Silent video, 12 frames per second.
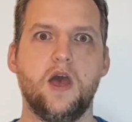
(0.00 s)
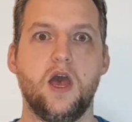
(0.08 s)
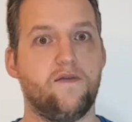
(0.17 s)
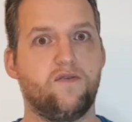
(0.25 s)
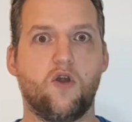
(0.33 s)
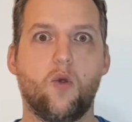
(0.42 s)

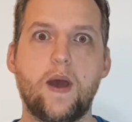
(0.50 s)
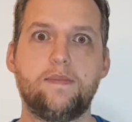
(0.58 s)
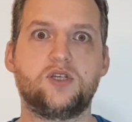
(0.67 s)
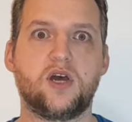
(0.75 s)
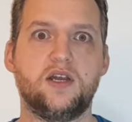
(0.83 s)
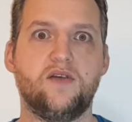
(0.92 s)
If you're a
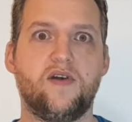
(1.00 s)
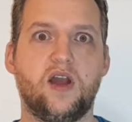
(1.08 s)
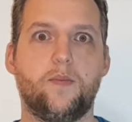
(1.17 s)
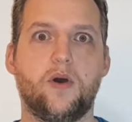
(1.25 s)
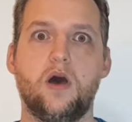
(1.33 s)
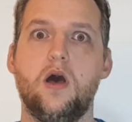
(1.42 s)
website
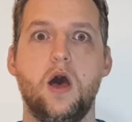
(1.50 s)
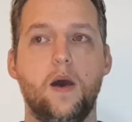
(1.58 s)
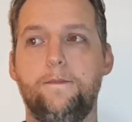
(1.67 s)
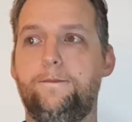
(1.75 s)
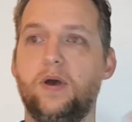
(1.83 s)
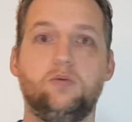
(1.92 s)
developer,
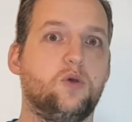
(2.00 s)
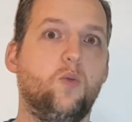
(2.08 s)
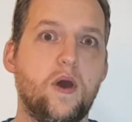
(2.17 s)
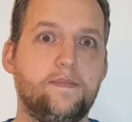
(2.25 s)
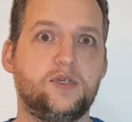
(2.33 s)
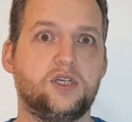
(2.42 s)
build them
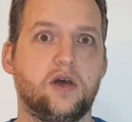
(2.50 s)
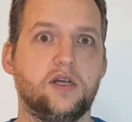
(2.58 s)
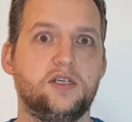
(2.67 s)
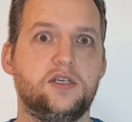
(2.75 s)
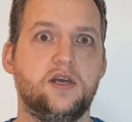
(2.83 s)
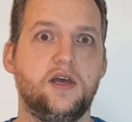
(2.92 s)
websites.